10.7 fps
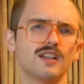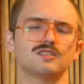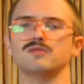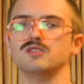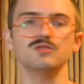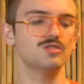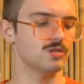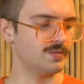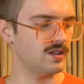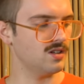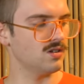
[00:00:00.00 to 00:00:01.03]
and some
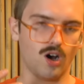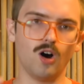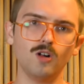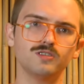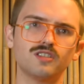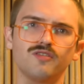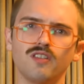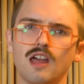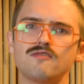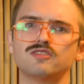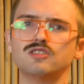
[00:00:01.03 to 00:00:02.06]
yuzu peel. All just
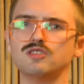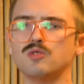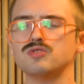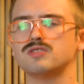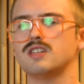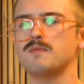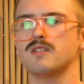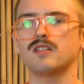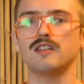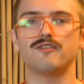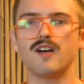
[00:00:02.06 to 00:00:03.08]
flavors you don't
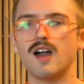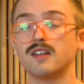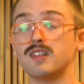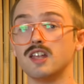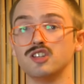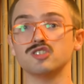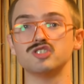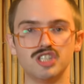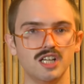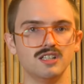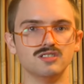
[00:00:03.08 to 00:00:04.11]
typically find in your
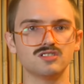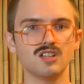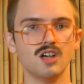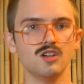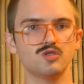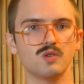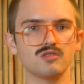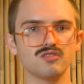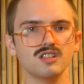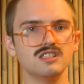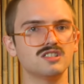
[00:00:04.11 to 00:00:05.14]
gins. So it
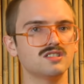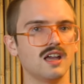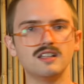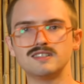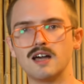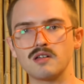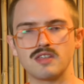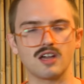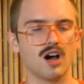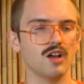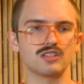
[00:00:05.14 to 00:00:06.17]
really stands out, I
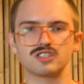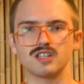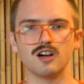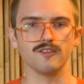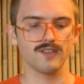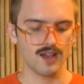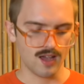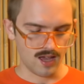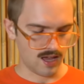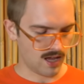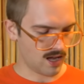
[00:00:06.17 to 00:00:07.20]
think, on the shelf.
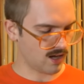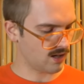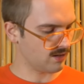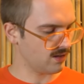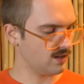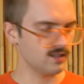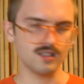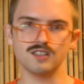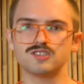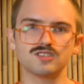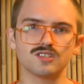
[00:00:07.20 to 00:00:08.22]
And
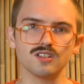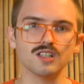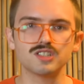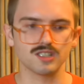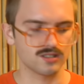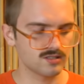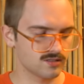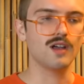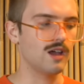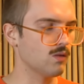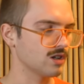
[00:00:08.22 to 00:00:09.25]
is just delicious.
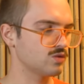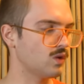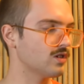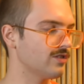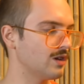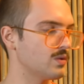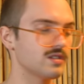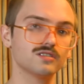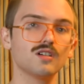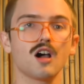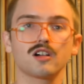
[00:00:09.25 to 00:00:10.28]
It works wonderfully with the
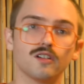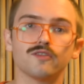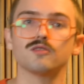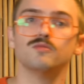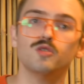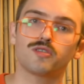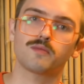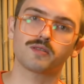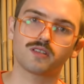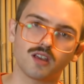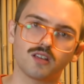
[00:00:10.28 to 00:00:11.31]
Sakura vermouth in
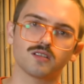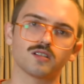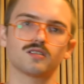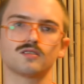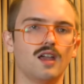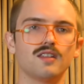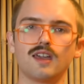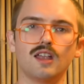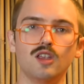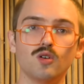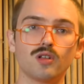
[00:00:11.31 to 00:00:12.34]
particular. And
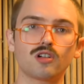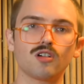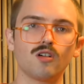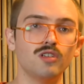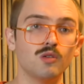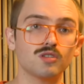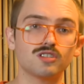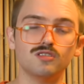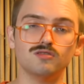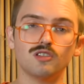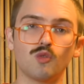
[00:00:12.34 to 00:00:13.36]
like any old Negroni, we're
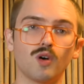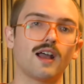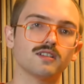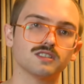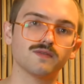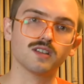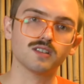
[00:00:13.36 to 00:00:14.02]
just using one ounce of